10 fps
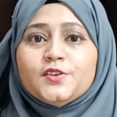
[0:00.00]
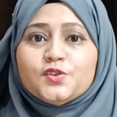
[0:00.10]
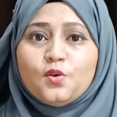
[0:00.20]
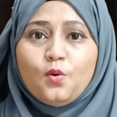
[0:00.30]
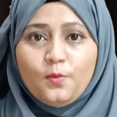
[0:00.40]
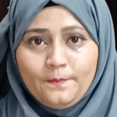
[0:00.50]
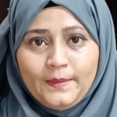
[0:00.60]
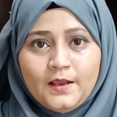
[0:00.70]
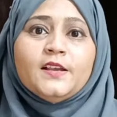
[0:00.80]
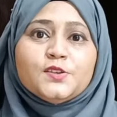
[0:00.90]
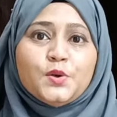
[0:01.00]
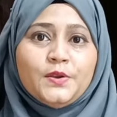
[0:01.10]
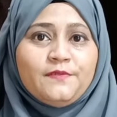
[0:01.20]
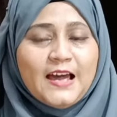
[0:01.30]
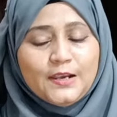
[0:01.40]
So
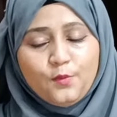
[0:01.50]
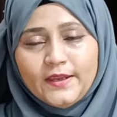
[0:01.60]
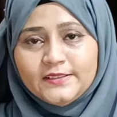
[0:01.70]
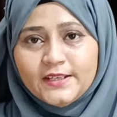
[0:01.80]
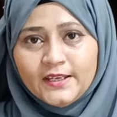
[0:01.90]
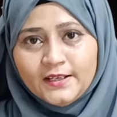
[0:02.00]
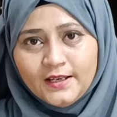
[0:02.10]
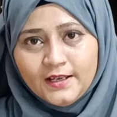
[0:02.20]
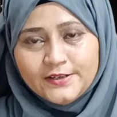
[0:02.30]
evaluating